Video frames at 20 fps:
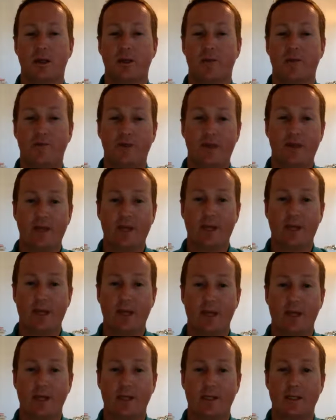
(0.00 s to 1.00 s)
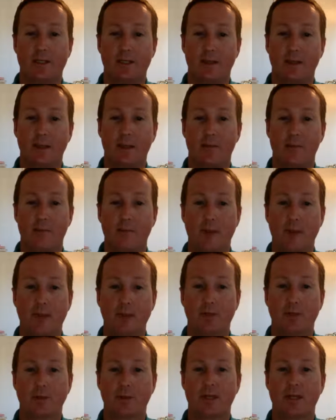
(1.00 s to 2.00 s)
The fifth key is make
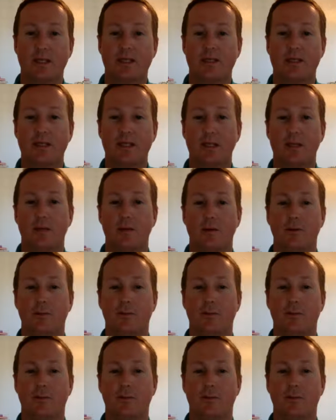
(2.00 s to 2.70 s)
sure they see you.